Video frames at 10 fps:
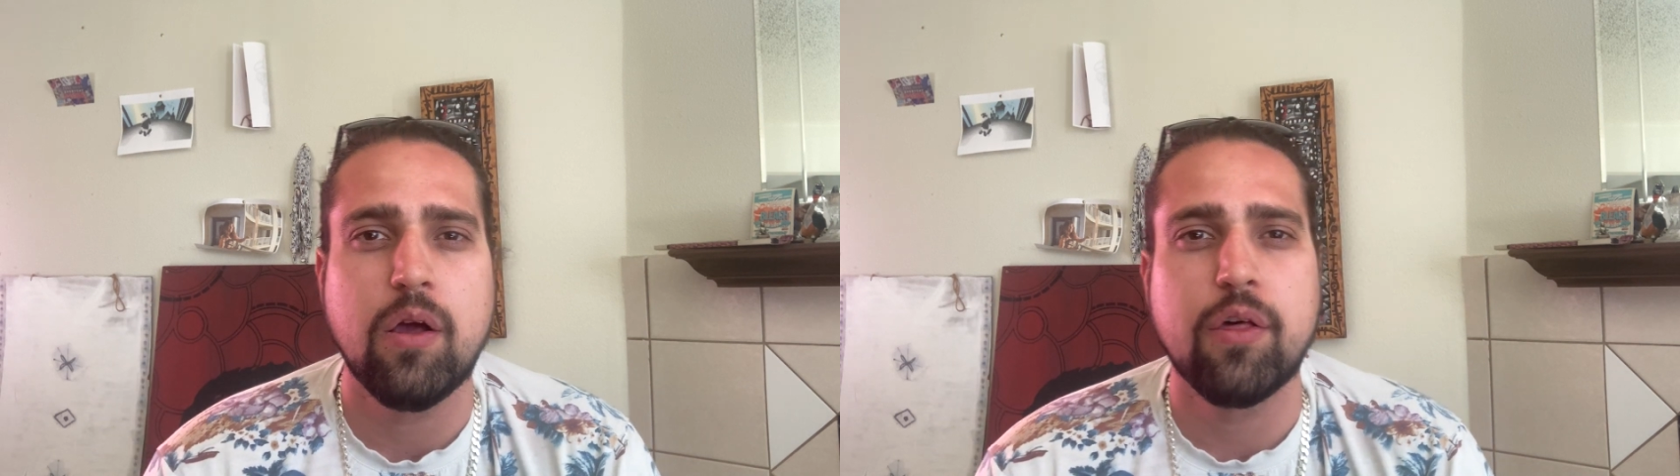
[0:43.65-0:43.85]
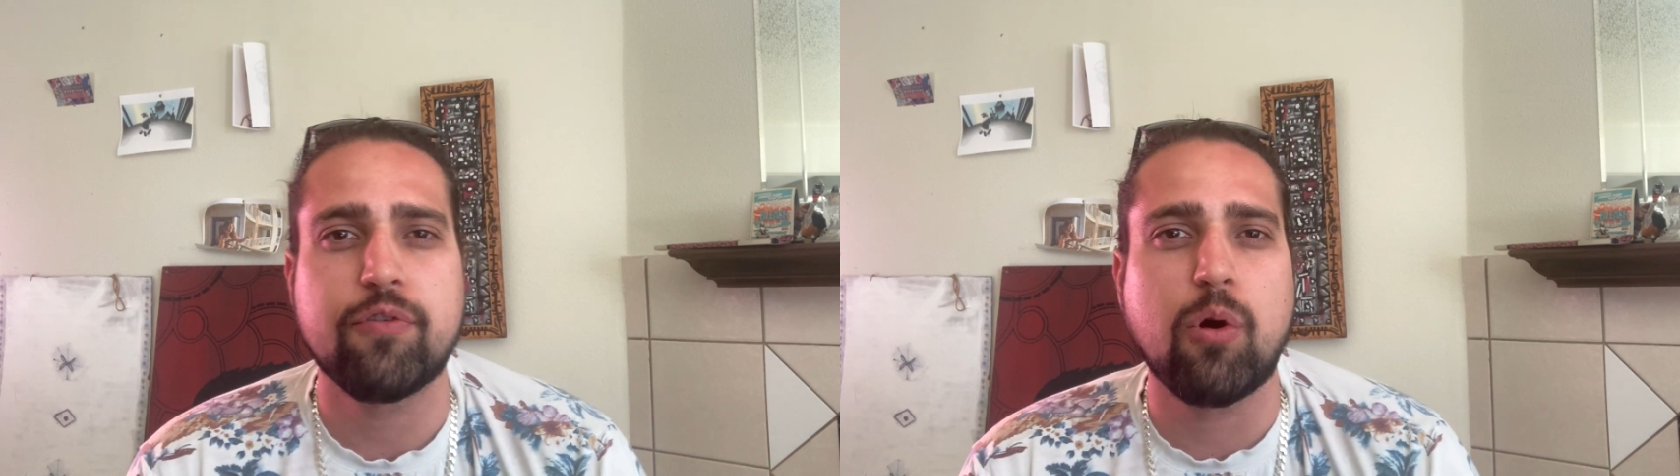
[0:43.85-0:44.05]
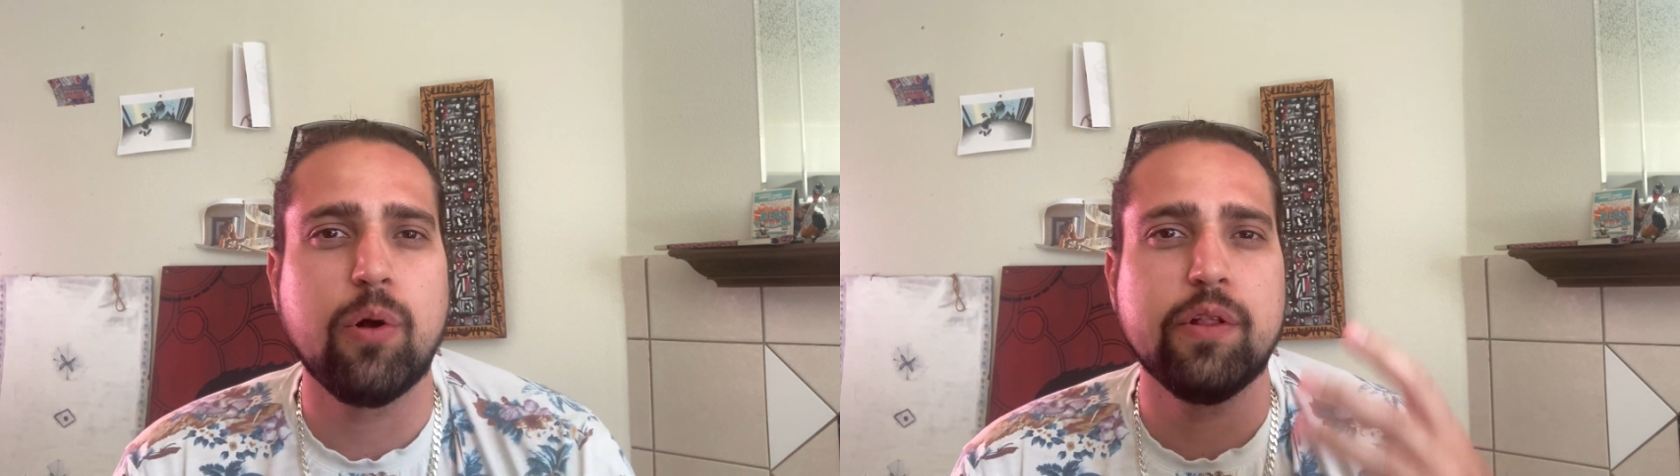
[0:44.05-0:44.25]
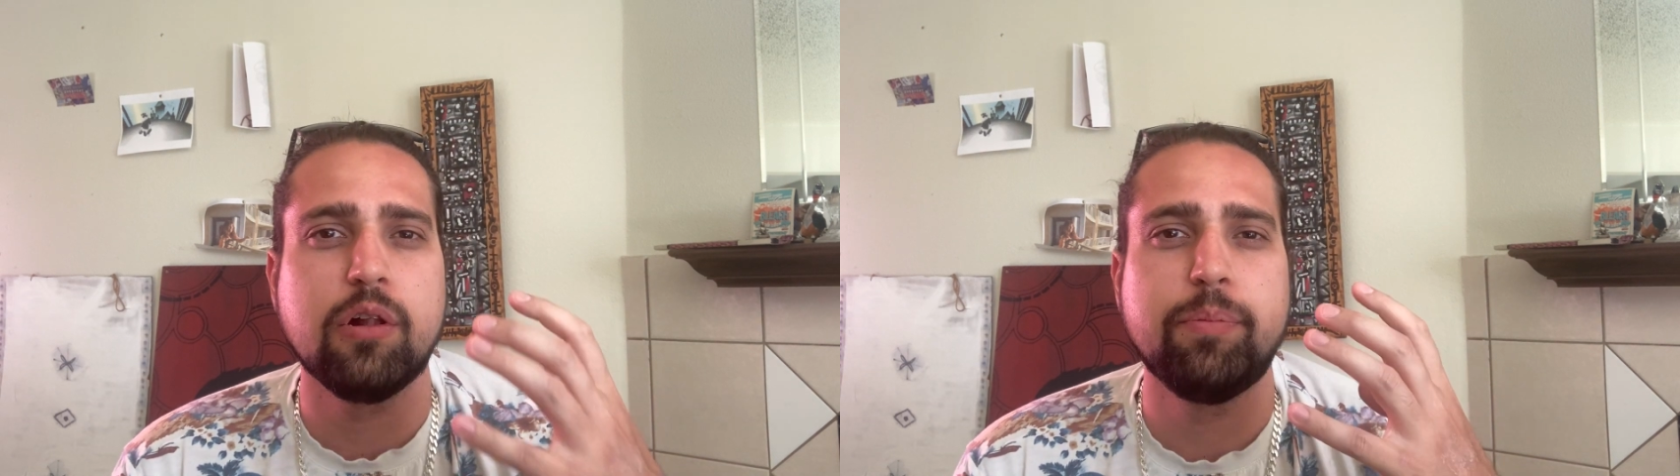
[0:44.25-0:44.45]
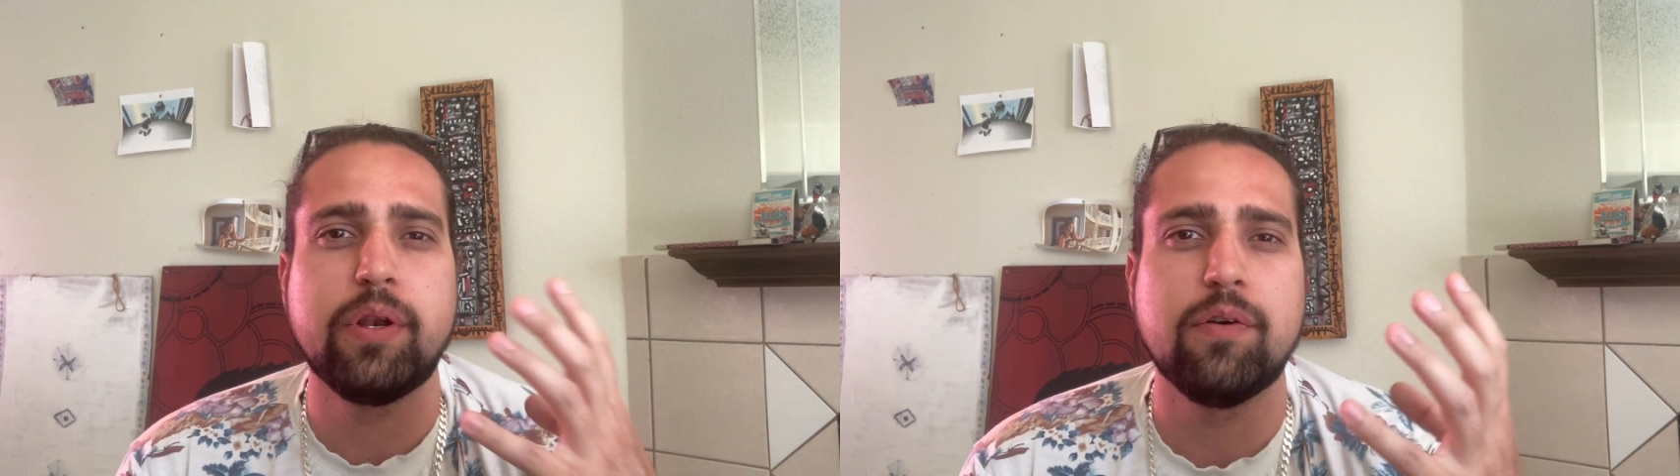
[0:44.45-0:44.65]
throw a
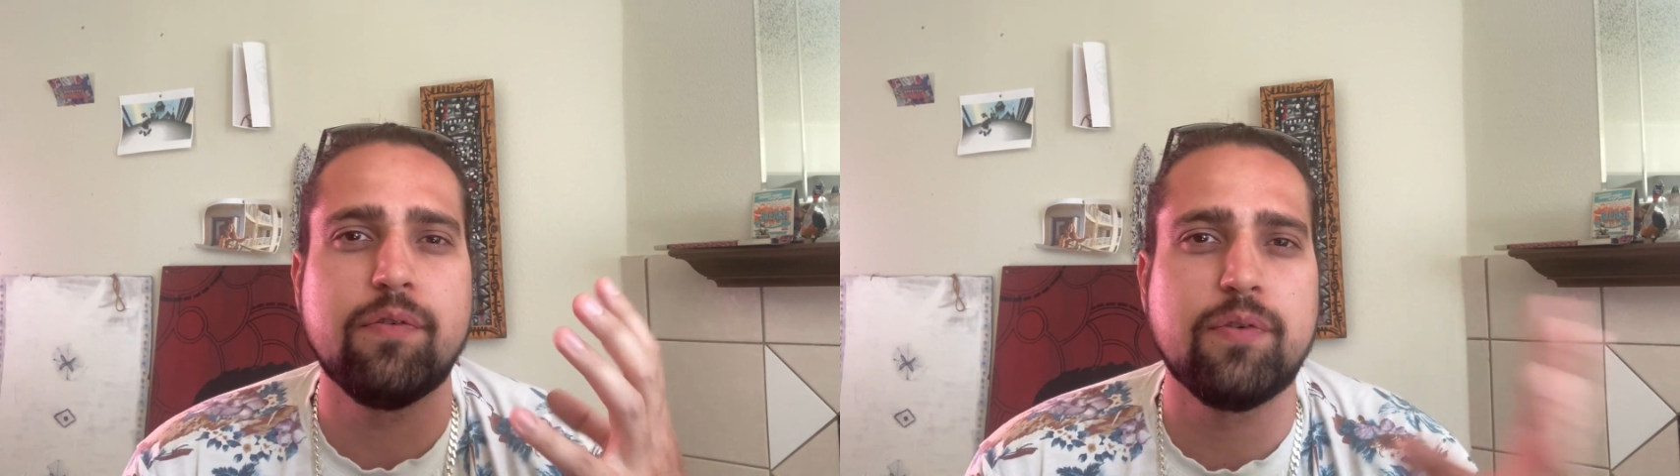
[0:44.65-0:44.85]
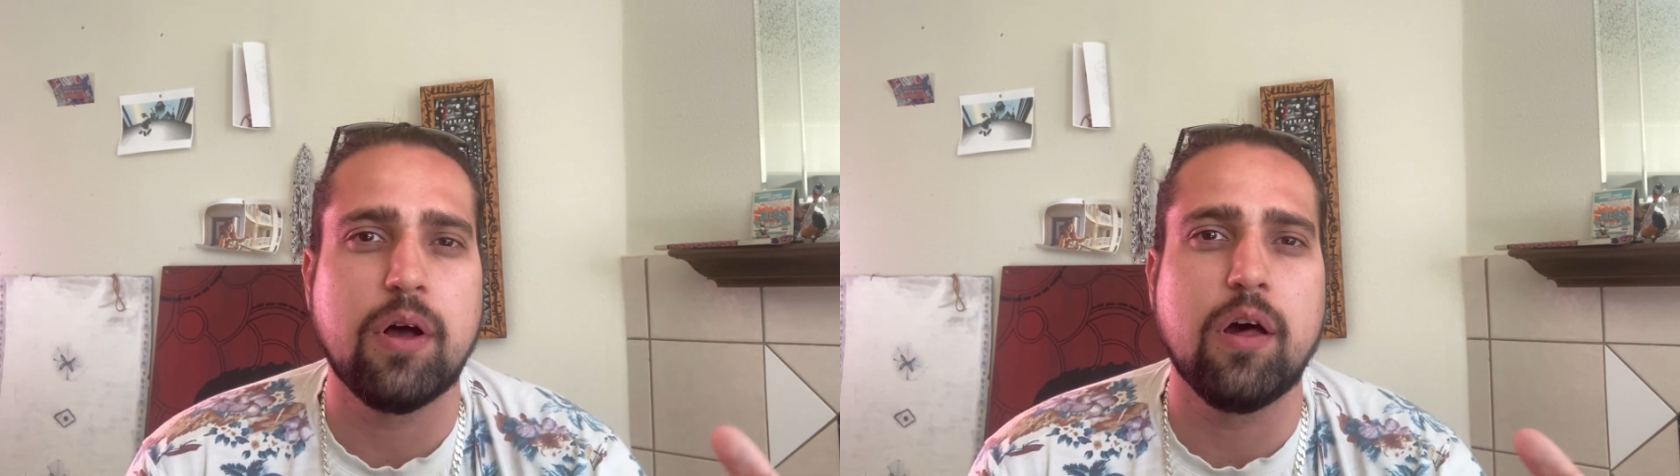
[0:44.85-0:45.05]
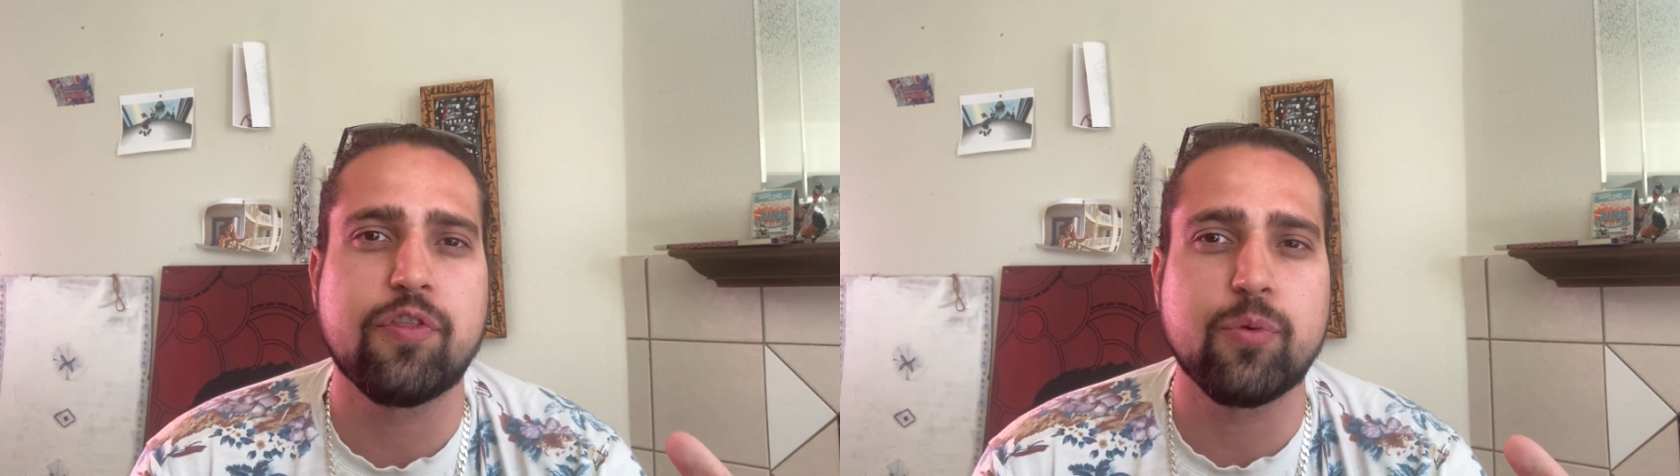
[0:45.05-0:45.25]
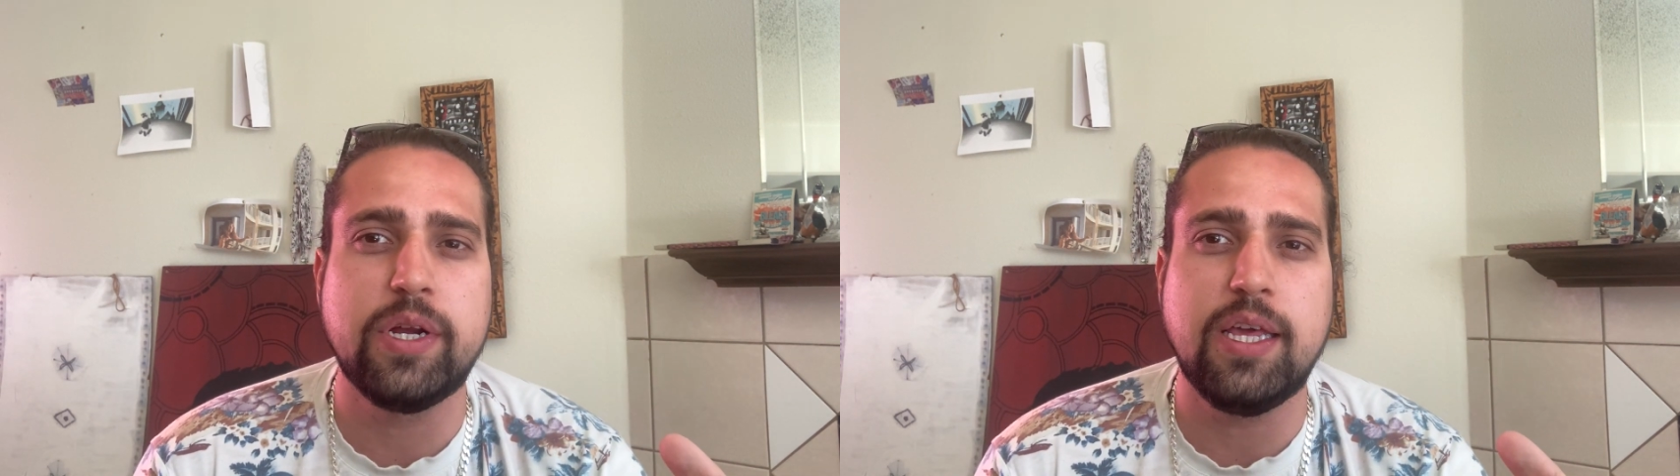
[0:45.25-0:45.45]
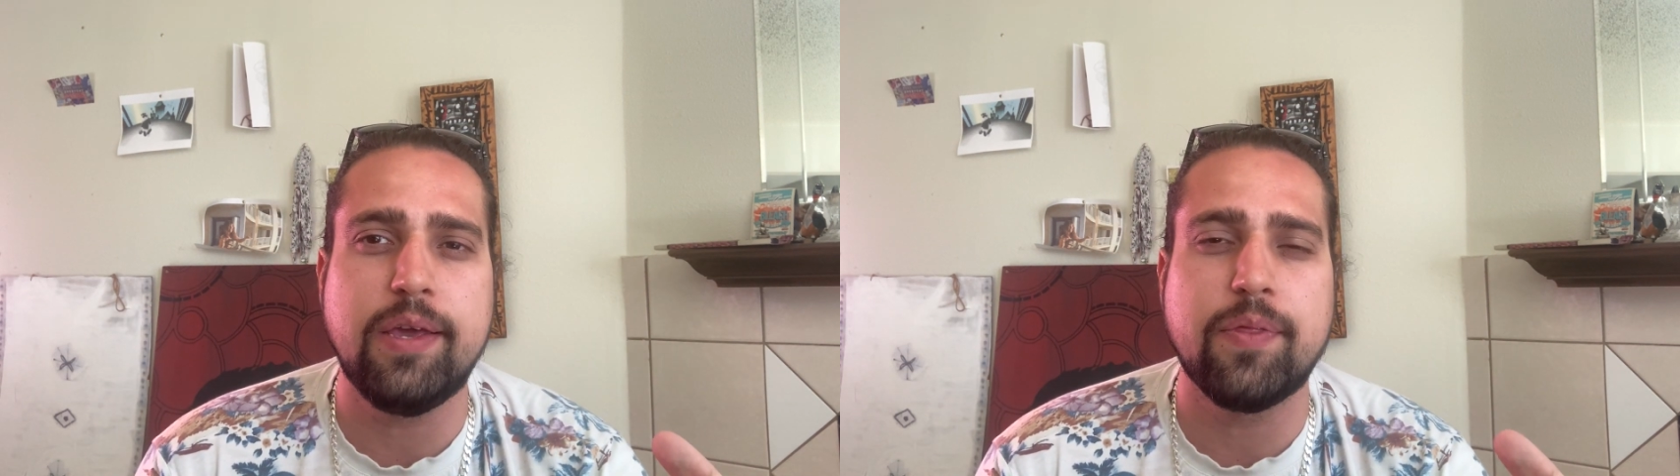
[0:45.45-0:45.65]
little bit of
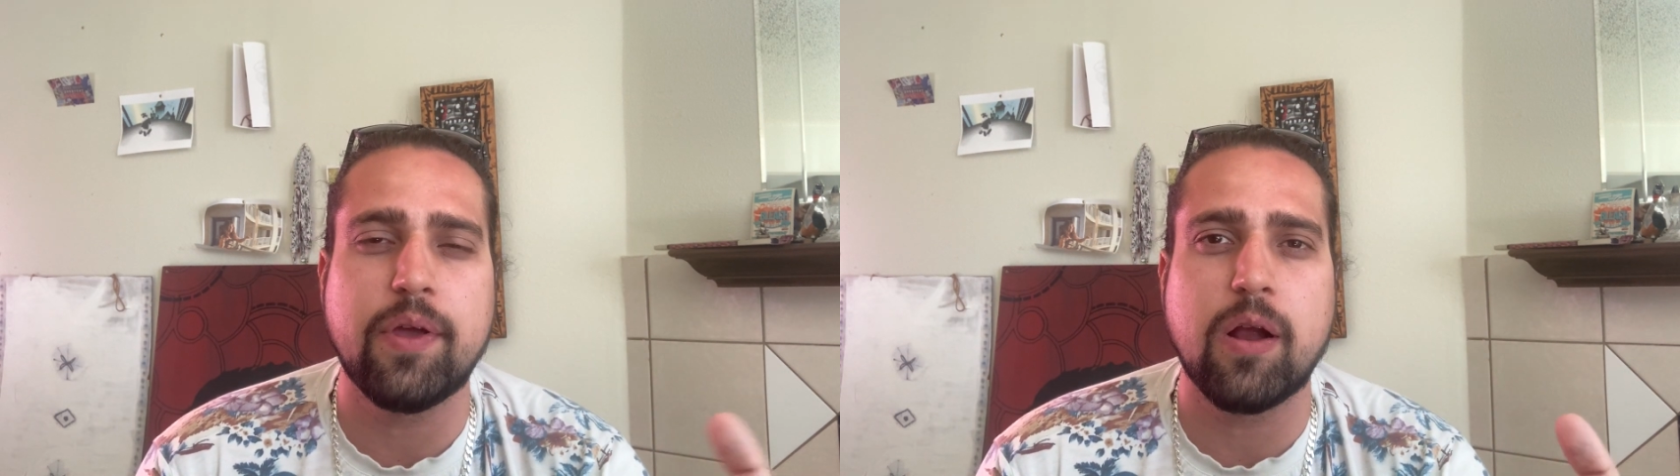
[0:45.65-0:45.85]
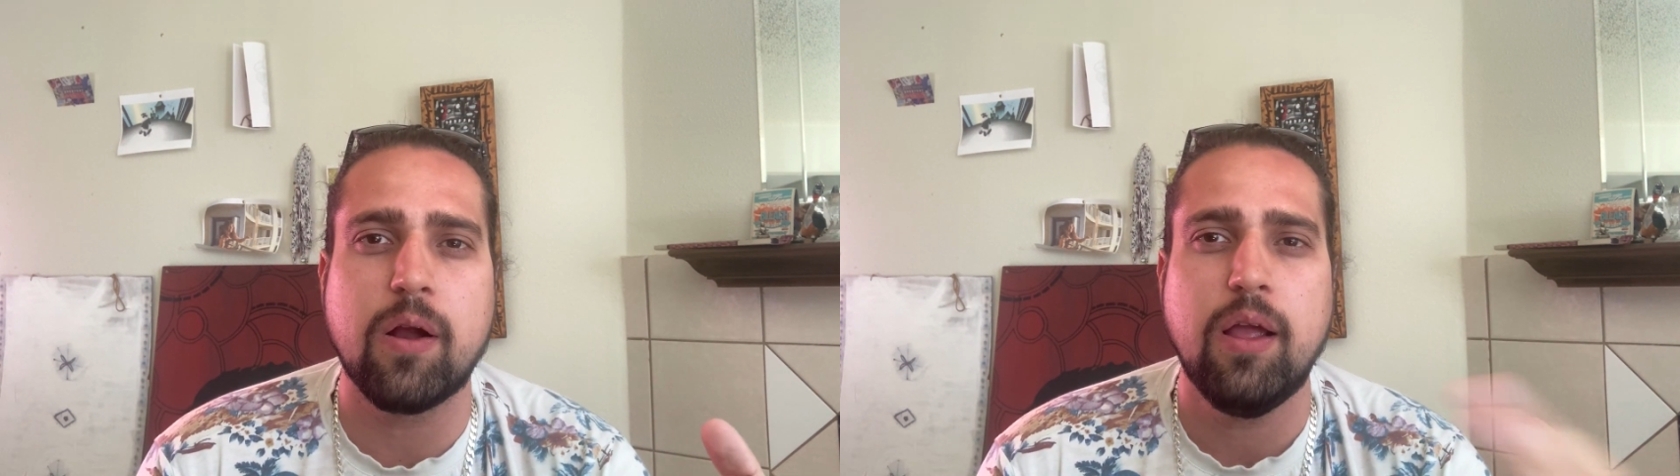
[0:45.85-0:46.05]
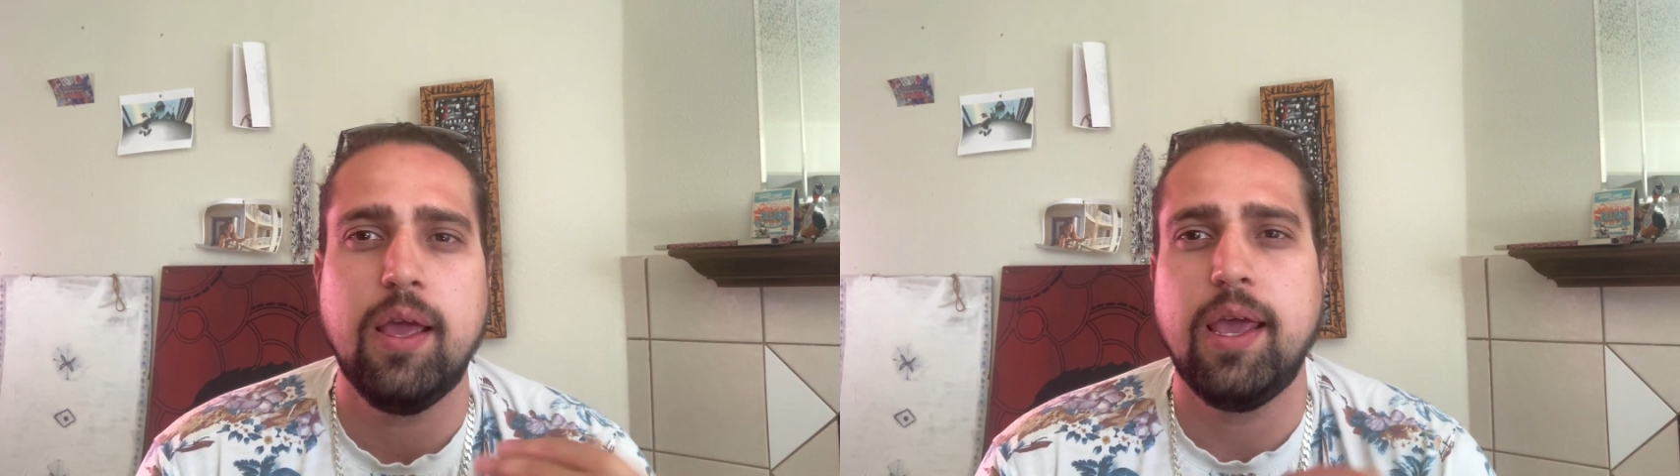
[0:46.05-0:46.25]
3D in there,